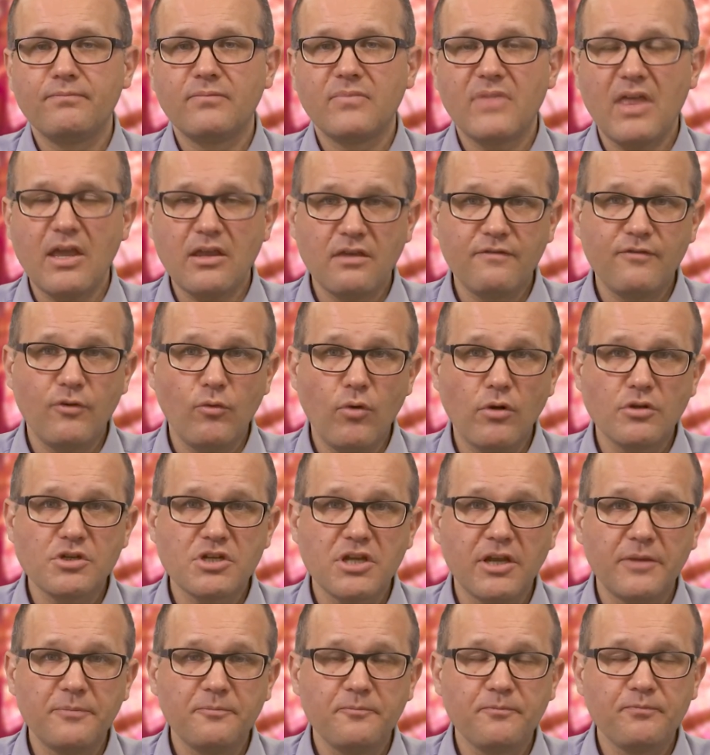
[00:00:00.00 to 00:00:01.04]
Thank you for
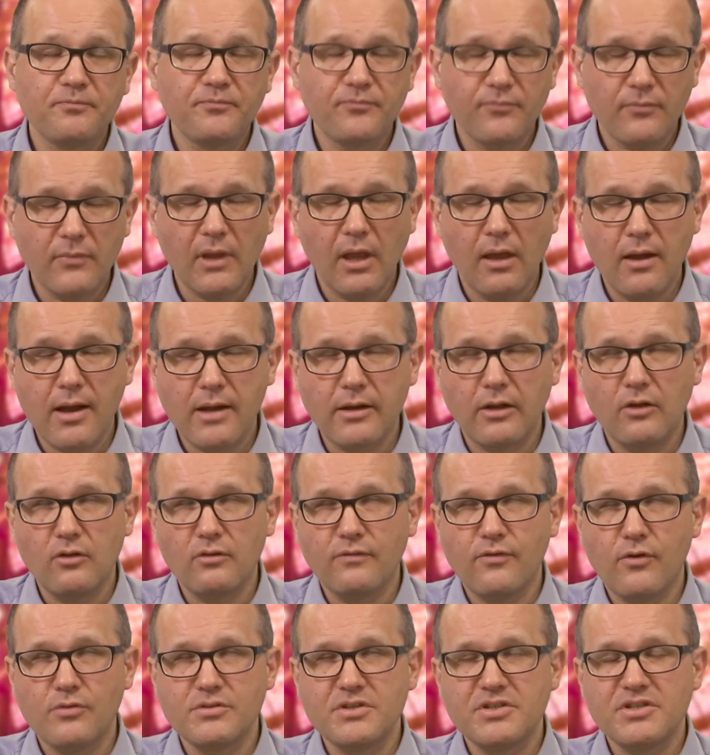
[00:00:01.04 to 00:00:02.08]
watching and I look
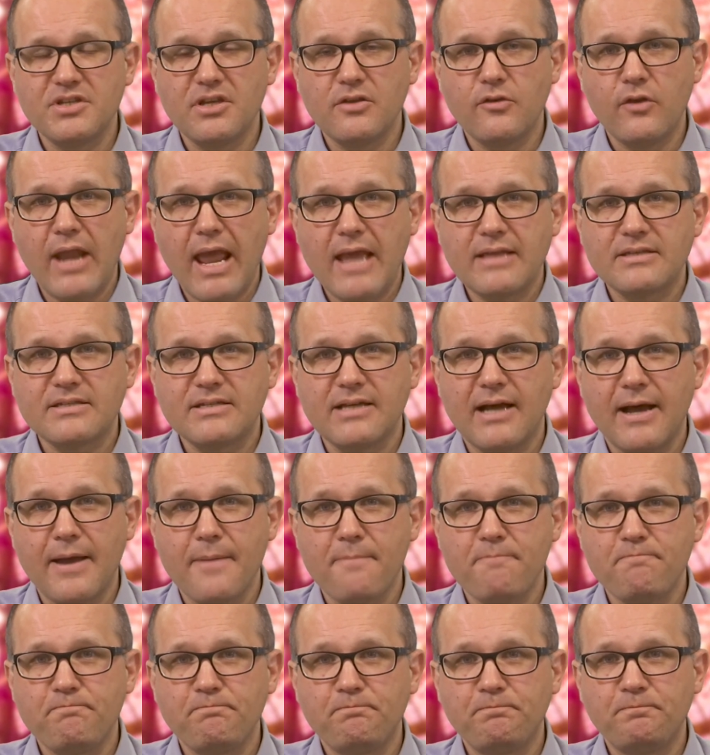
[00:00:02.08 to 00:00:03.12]
forward to seeing you next
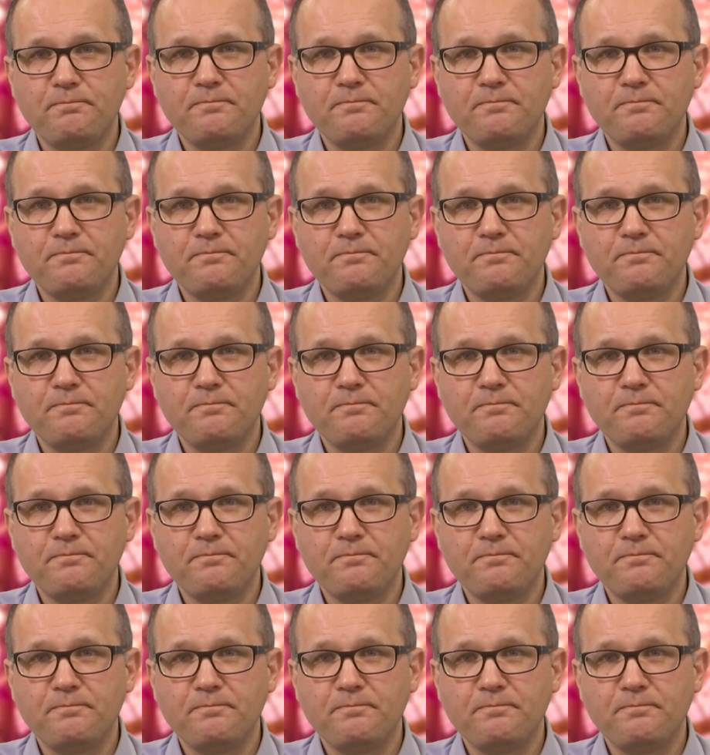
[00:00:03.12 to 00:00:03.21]
time.